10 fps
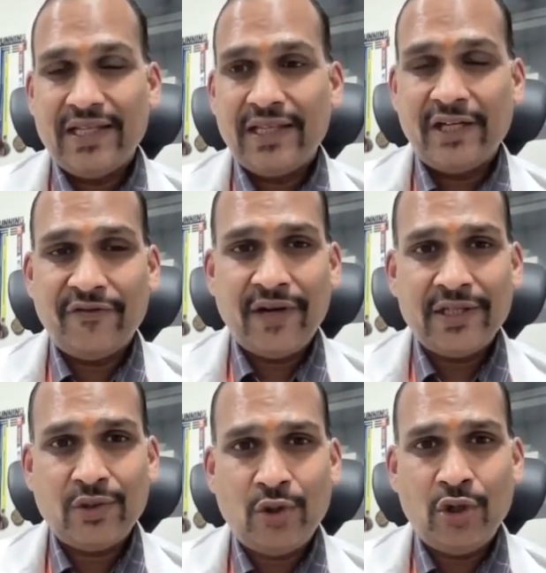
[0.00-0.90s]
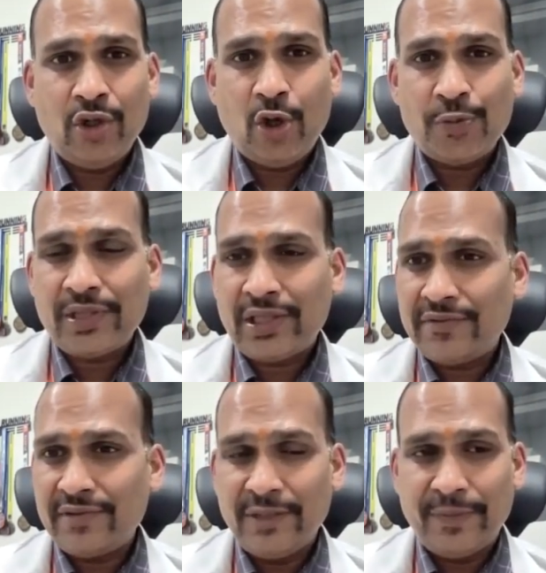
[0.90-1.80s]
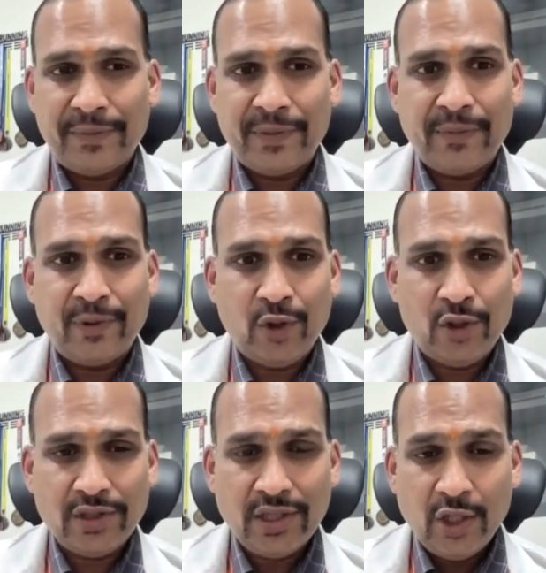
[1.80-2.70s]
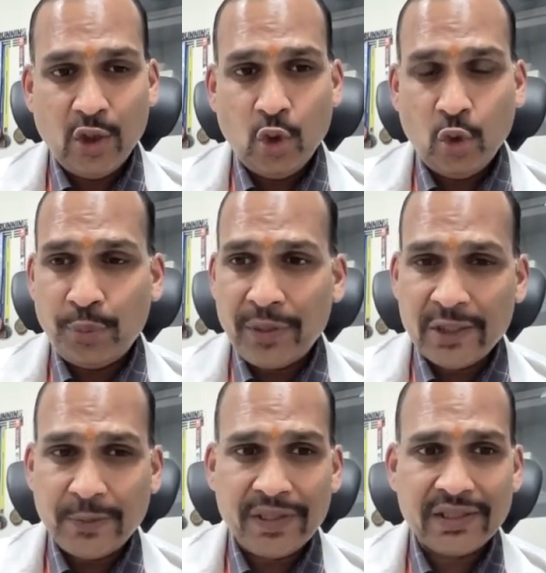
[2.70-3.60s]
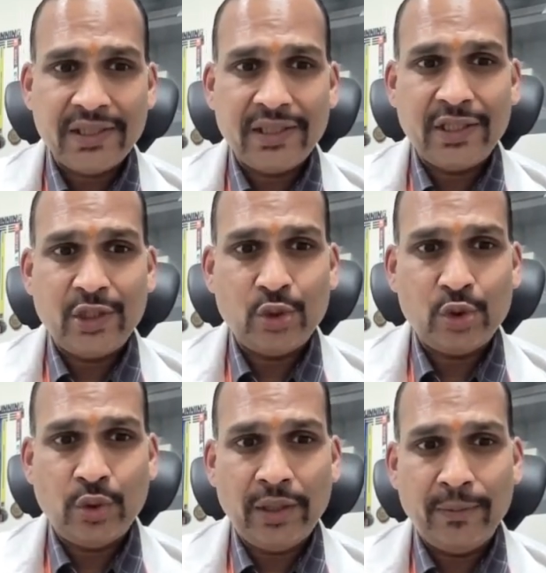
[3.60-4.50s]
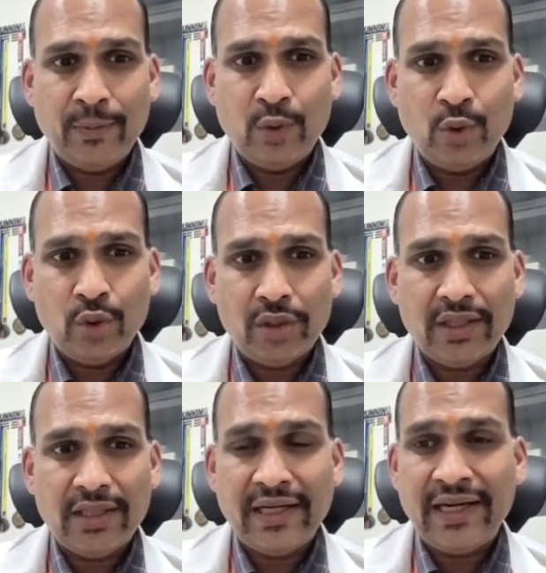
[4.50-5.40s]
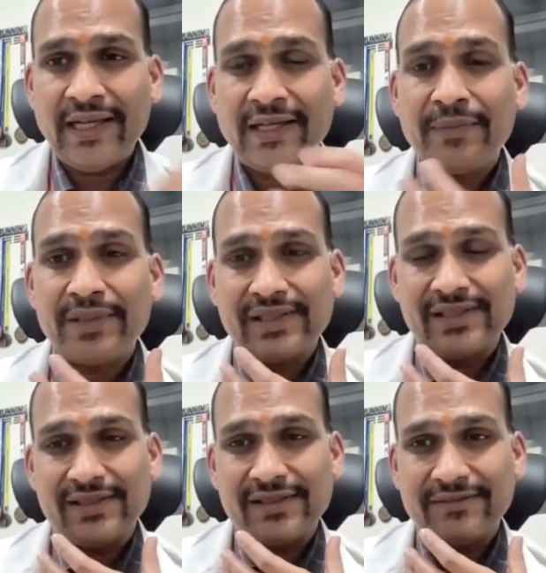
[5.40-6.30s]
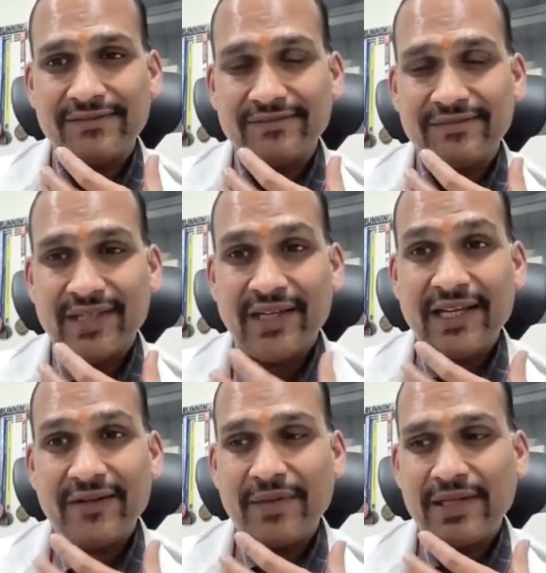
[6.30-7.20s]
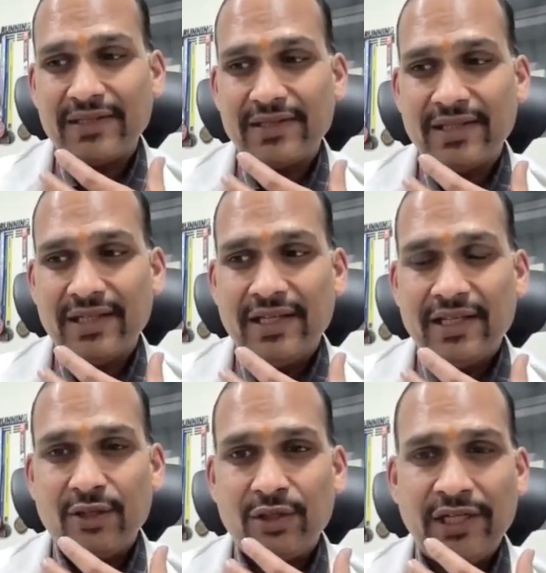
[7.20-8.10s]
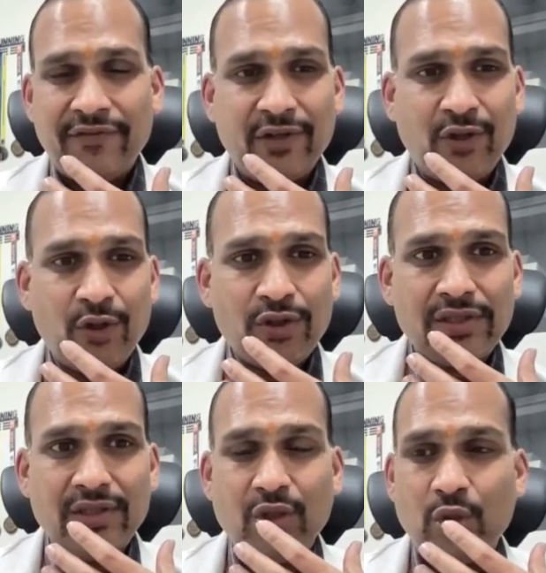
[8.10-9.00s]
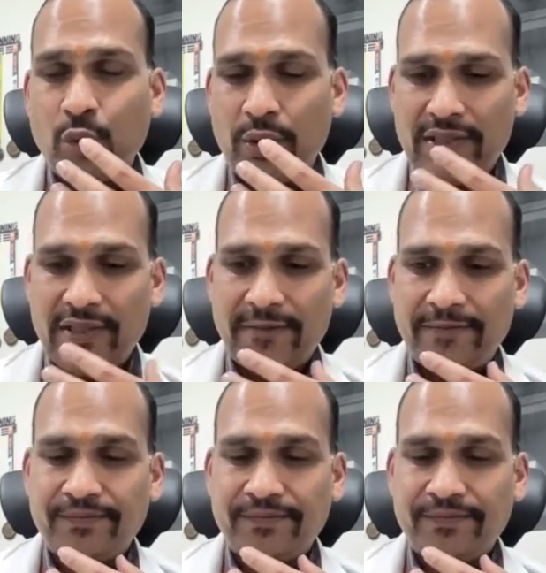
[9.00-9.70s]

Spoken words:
That's why it's called obstructive sleep apnea, because obese person they used to have more neck muscles, neck mass. So that will cause OSA.